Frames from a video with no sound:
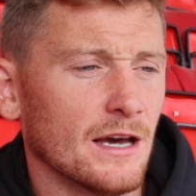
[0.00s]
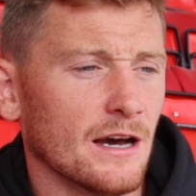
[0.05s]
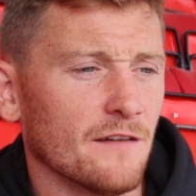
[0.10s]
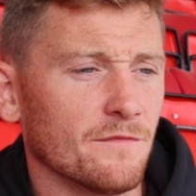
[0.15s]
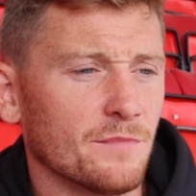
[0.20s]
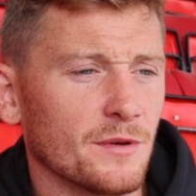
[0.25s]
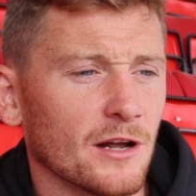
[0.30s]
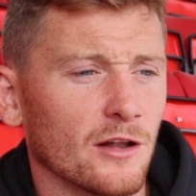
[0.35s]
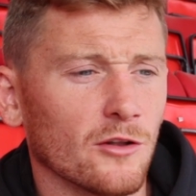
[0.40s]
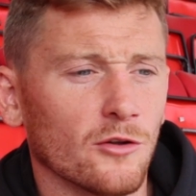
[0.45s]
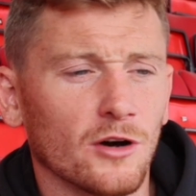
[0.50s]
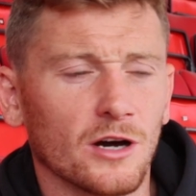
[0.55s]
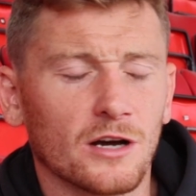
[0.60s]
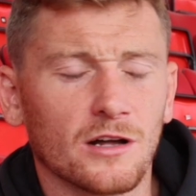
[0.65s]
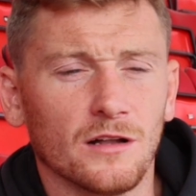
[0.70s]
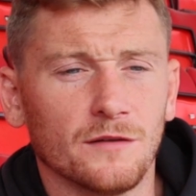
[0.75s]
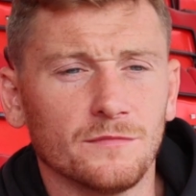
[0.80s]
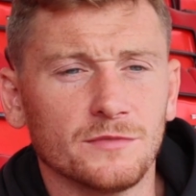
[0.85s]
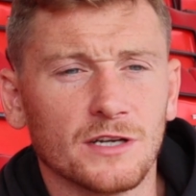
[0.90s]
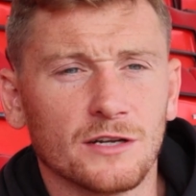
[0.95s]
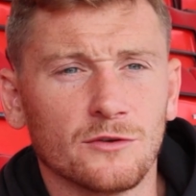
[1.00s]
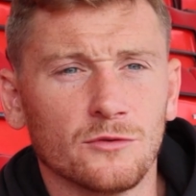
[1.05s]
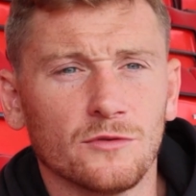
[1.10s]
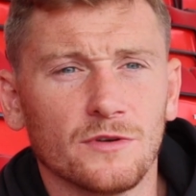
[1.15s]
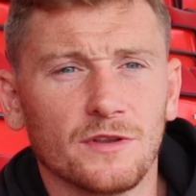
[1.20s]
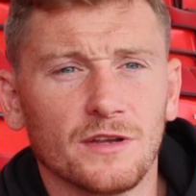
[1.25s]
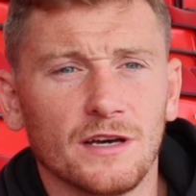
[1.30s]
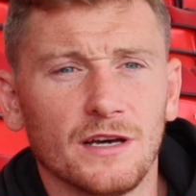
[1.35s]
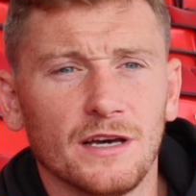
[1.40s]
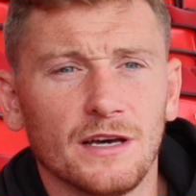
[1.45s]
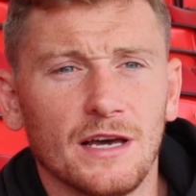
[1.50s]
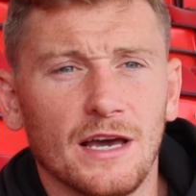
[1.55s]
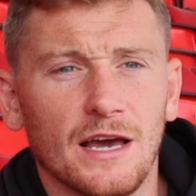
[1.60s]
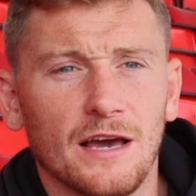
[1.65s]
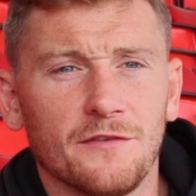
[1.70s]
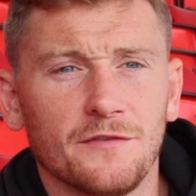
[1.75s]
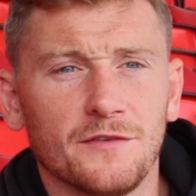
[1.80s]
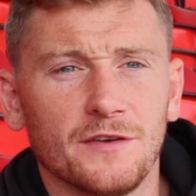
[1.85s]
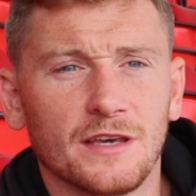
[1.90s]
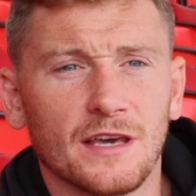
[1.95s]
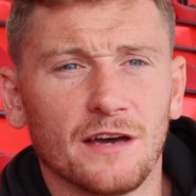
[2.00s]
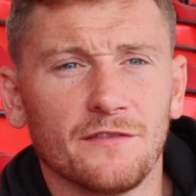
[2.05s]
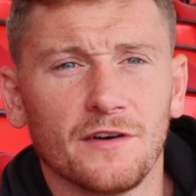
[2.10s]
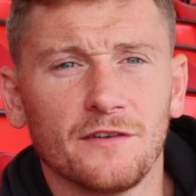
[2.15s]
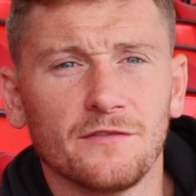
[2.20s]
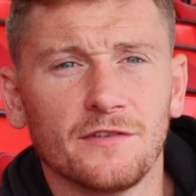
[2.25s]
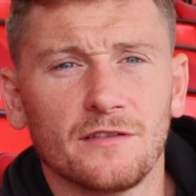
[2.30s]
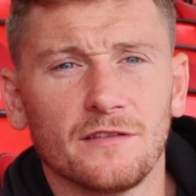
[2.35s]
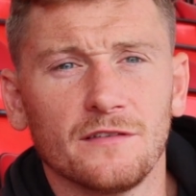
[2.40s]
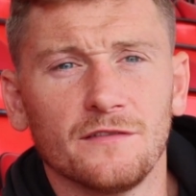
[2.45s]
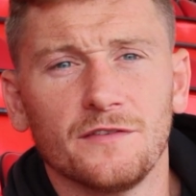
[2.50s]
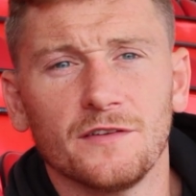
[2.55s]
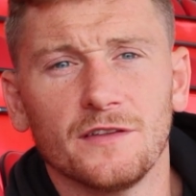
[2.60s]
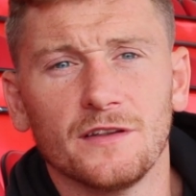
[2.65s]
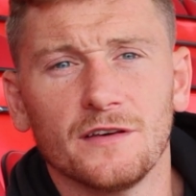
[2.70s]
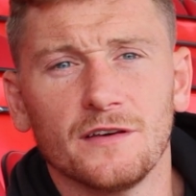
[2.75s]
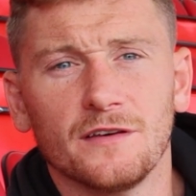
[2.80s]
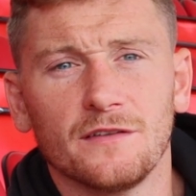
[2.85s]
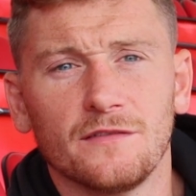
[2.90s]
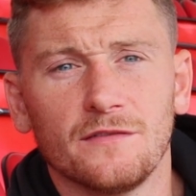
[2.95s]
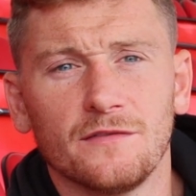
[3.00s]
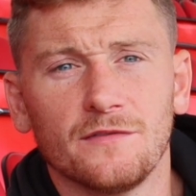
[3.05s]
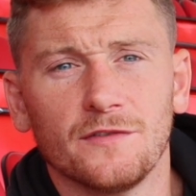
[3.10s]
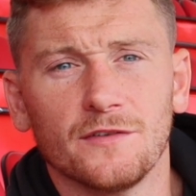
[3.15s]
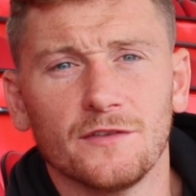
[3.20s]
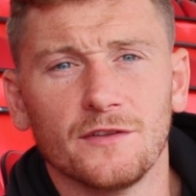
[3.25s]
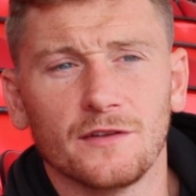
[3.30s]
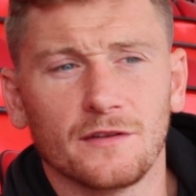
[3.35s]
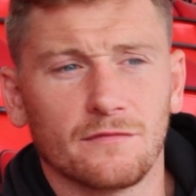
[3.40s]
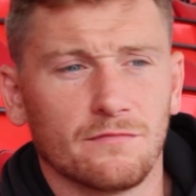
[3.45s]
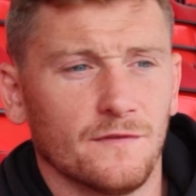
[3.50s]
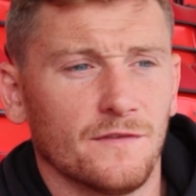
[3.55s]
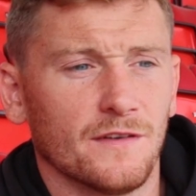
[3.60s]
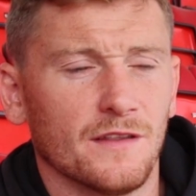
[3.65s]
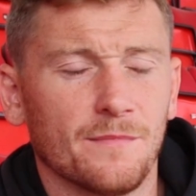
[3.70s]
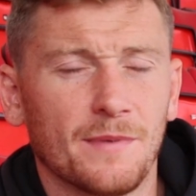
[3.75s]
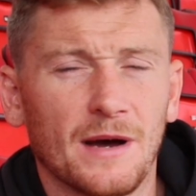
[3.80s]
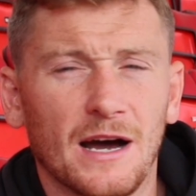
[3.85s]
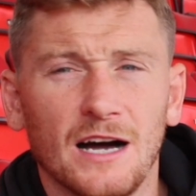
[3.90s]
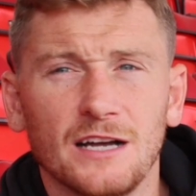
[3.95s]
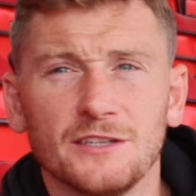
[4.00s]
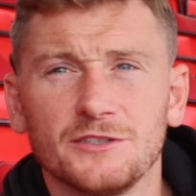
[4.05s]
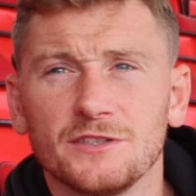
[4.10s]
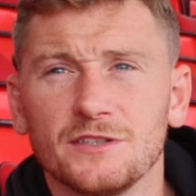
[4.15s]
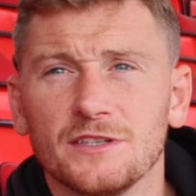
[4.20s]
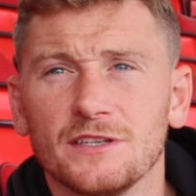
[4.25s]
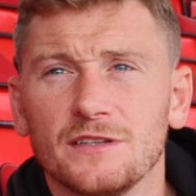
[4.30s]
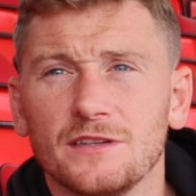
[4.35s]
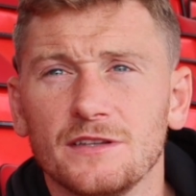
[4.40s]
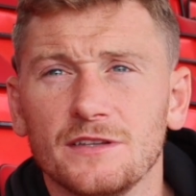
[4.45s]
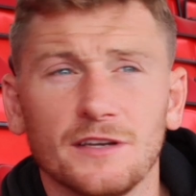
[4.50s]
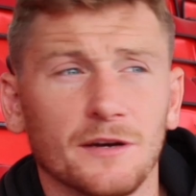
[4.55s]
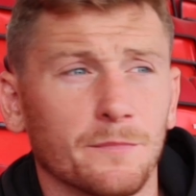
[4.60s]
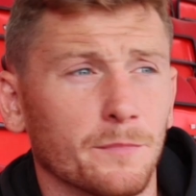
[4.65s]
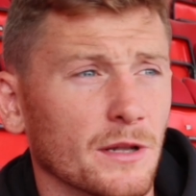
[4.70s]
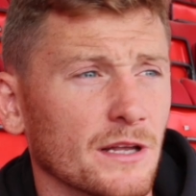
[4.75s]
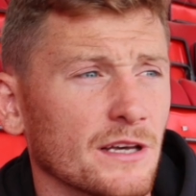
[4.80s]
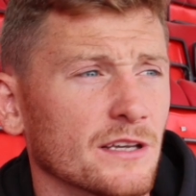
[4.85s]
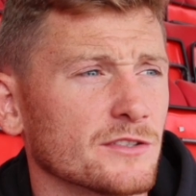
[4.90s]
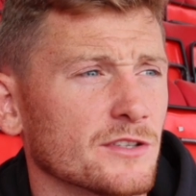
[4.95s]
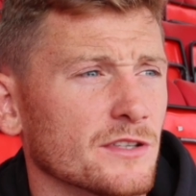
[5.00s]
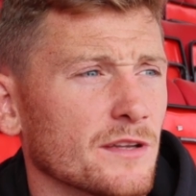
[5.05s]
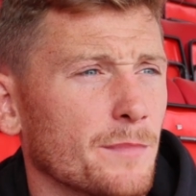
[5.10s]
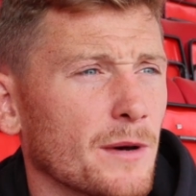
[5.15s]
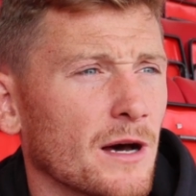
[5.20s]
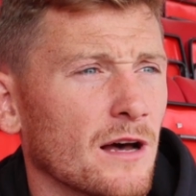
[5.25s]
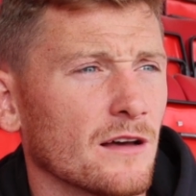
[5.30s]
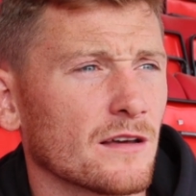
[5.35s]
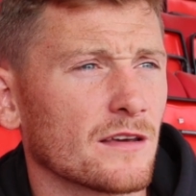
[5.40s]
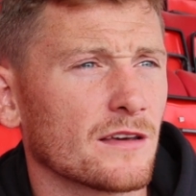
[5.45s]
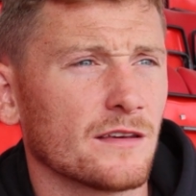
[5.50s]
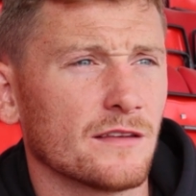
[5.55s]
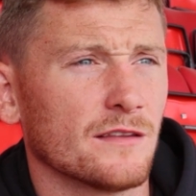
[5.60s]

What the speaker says: I've been at a lot of clubs. I know that if you give everything for the badge and the players in the park,